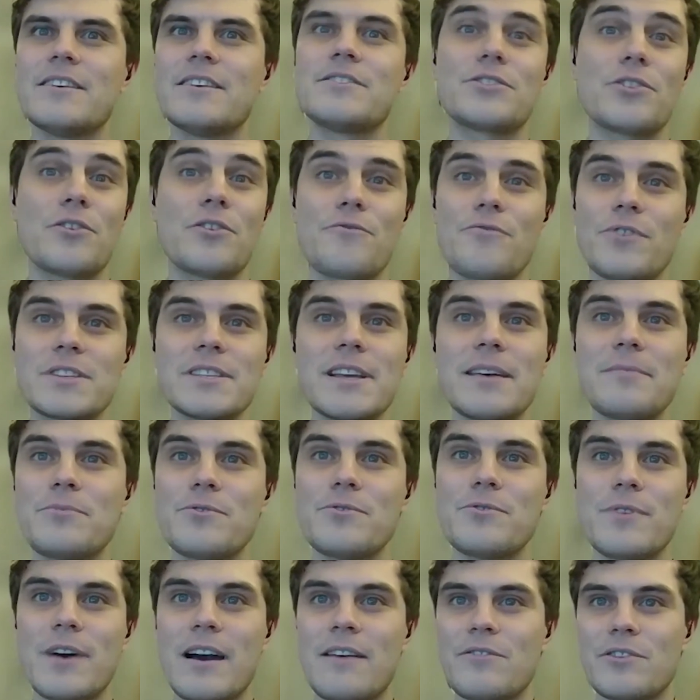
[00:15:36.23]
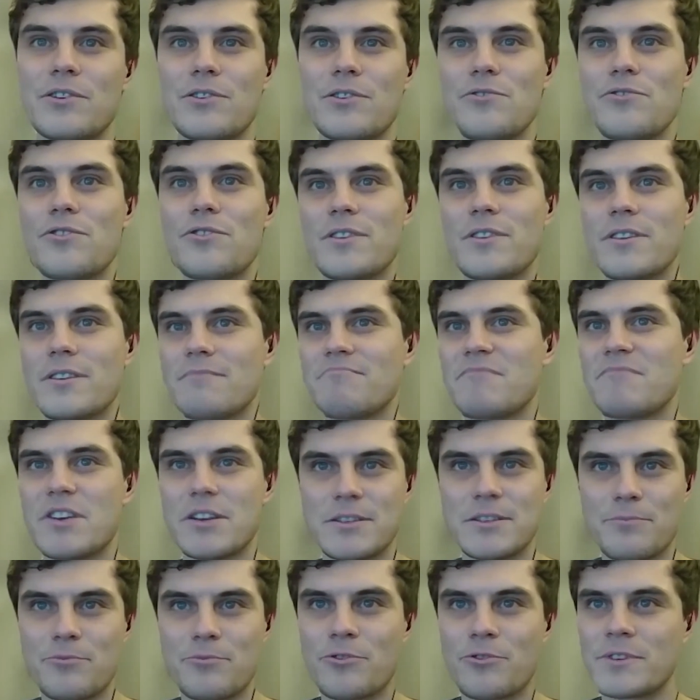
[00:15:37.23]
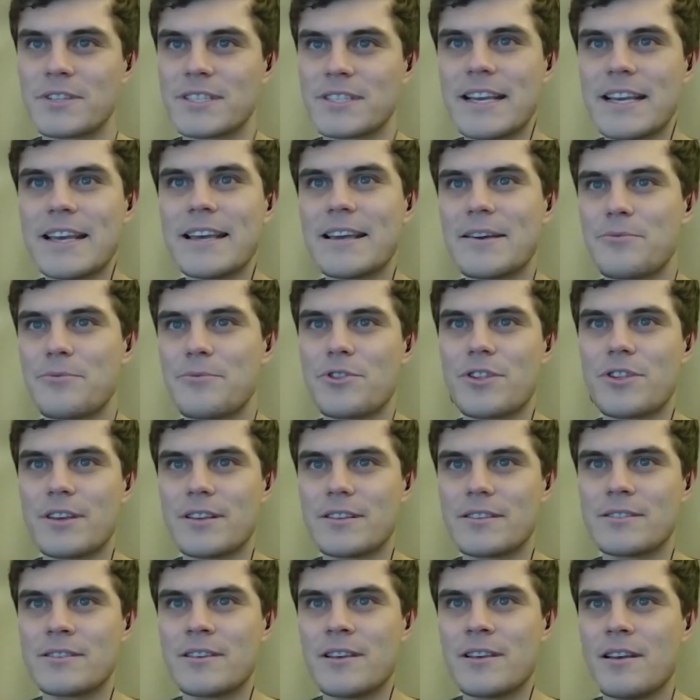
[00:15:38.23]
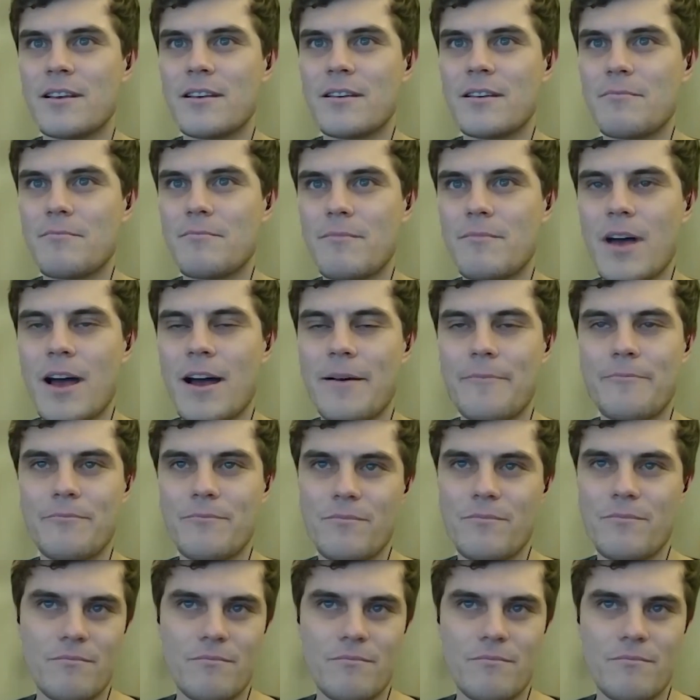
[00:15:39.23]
So for example, evolution has brought us here, which is a